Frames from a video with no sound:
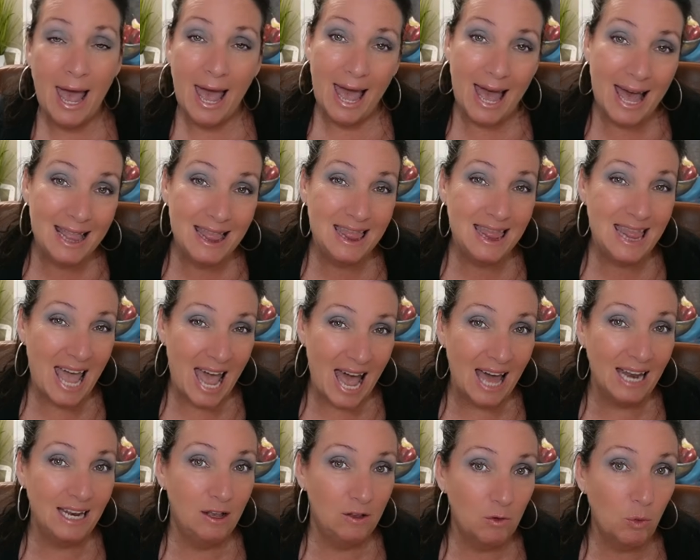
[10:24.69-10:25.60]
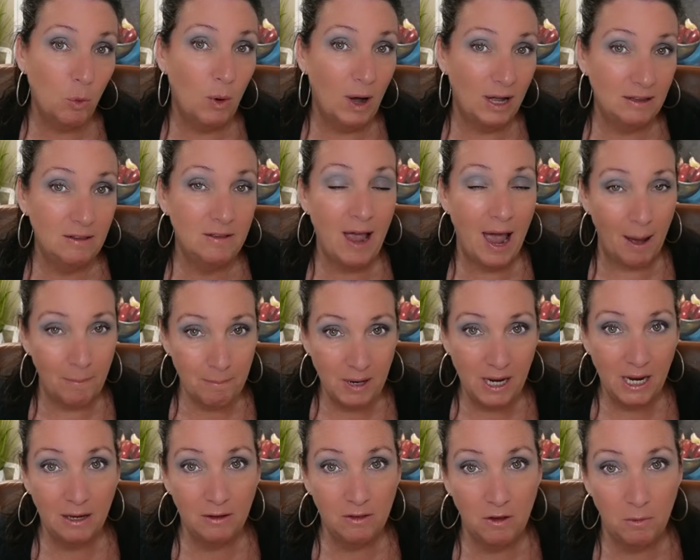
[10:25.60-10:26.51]
And that is what's
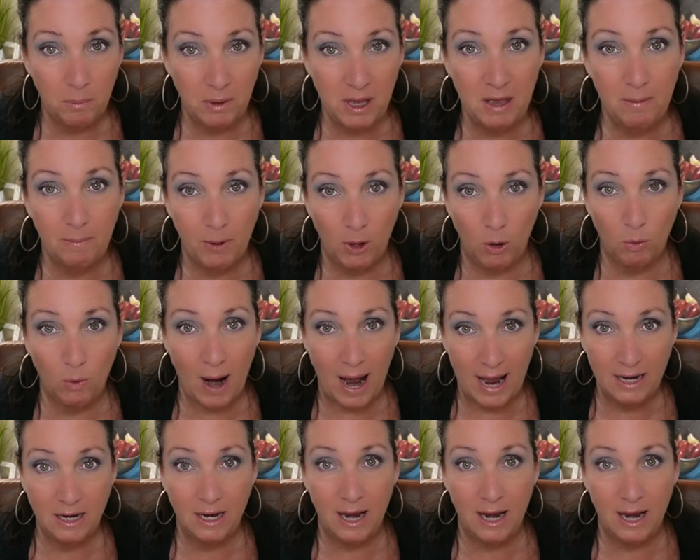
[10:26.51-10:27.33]
happening to people right